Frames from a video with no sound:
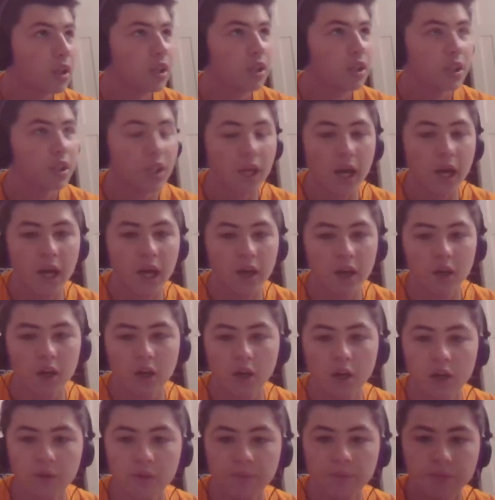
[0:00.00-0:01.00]
yeah,
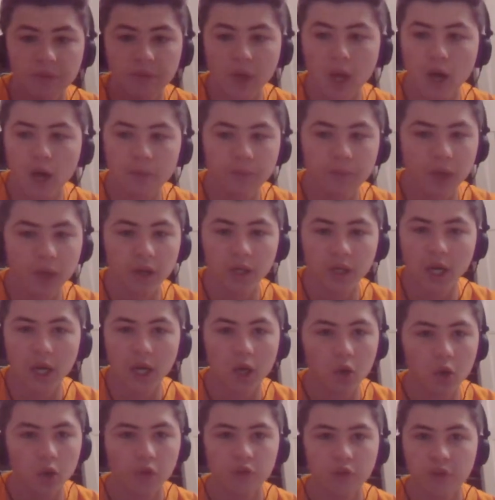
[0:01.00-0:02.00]
uh, album out
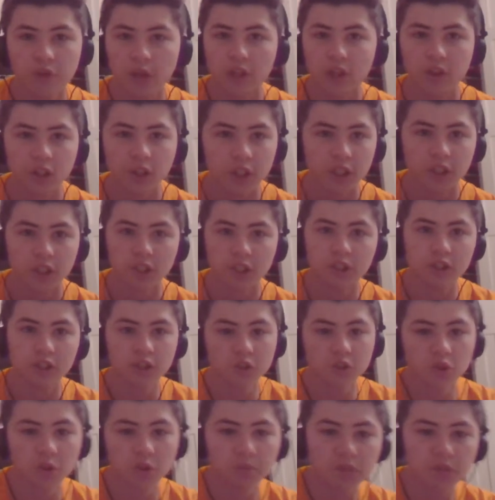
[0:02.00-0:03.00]
now, fan link in the
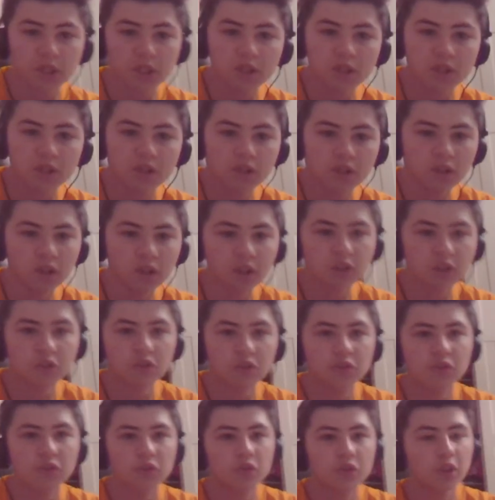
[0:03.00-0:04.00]
description. Let's
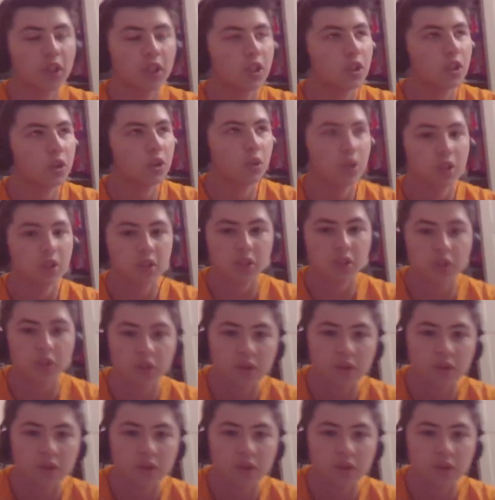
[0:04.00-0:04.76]
fricking do this.